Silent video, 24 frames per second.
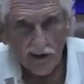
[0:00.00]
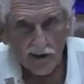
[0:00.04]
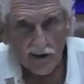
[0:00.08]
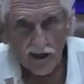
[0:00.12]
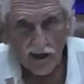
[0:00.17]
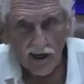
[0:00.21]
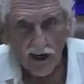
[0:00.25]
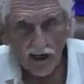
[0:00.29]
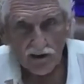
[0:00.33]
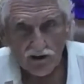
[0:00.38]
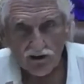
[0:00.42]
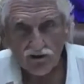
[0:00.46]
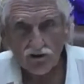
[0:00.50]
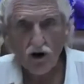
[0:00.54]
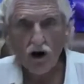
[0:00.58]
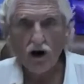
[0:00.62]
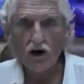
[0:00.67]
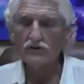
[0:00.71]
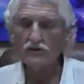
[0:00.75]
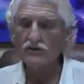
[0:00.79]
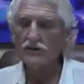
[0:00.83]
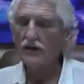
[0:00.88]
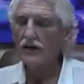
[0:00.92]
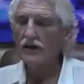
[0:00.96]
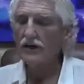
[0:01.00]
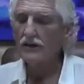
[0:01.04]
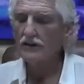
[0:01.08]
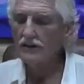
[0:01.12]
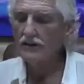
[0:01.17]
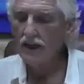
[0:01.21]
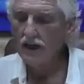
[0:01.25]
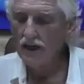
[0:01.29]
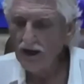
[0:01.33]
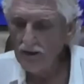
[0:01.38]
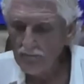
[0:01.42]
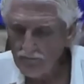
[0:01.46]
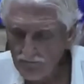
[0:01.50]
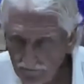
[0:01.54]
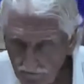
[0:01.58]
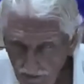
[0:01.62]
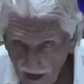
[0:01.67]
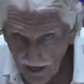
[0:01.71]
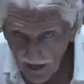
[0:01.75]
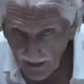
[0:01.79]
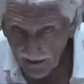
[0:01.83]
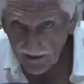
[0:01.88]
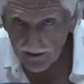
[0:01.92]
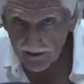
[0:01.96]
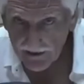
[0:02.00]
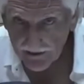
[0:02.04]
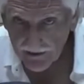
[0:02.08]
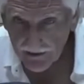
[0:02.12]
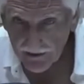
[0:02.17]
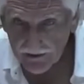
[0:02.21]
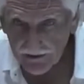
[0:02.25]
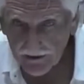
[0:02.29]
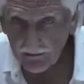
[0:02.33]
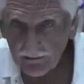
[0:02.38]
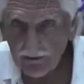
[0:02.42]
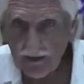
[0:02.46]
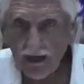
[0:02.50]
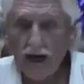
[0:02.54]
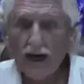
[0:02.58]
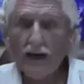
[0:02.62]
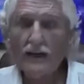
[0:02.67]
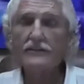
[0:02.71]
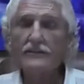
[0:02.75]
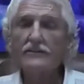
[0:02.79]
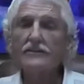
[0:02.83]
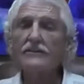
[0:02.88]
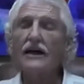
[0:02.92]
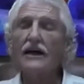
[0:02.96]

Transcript: Cholesterol's the lymphatic system, guys.